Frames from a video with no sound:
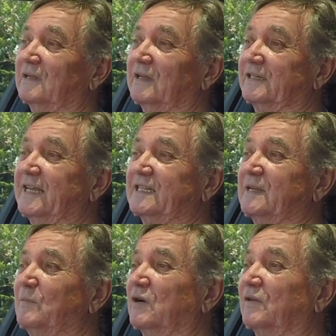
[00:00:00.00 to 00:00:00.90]
Tesla
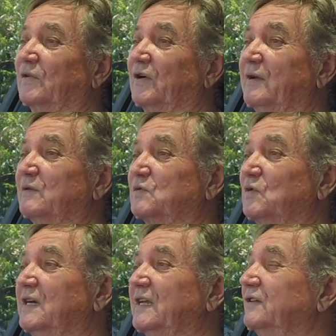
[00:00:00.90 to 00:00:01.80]
Model 3 was
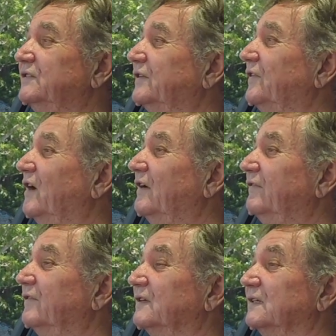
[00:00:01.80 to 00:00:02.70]
really good to drive,
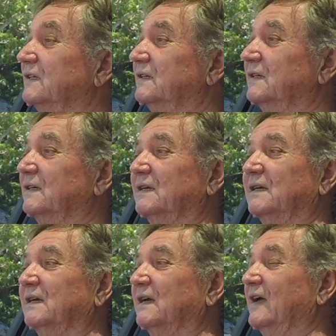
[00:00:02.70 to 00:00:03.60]

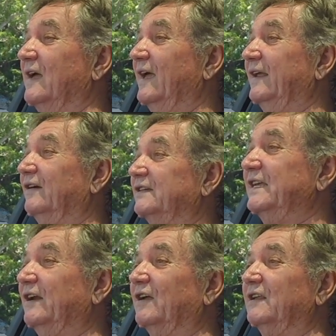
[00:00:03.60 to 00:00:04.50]
and I
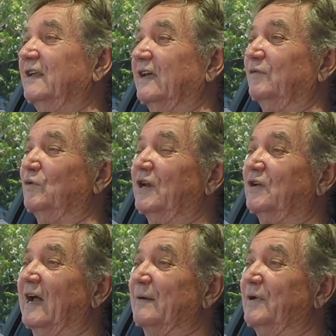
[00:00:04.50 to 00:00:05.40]
said, you really
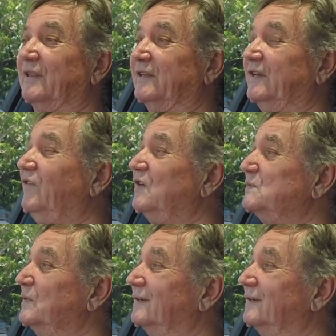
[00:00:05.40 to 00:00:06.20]
can't pick the difference, but